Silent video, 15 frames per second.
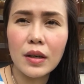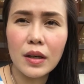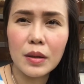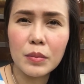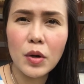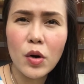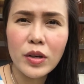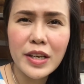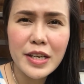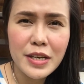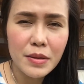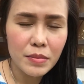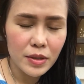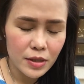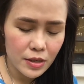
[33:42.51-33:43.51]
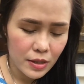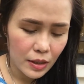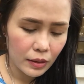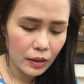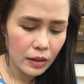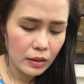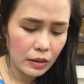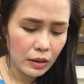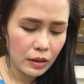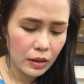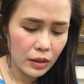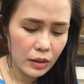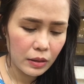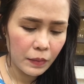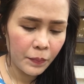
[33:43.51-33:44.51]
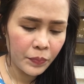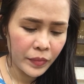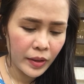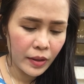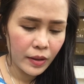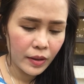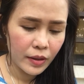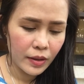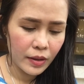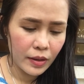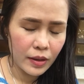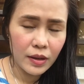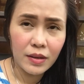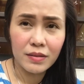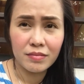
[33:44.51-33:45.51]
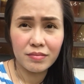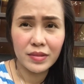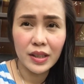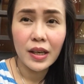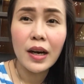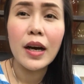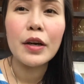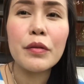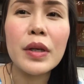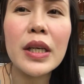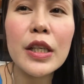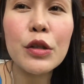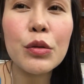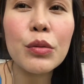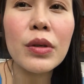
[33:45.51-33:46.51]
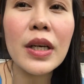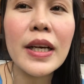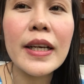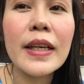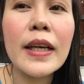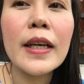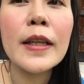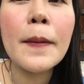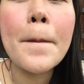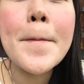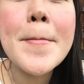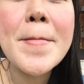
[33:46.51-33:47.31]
okay naman siya tingnan. Yeah, I really do like it.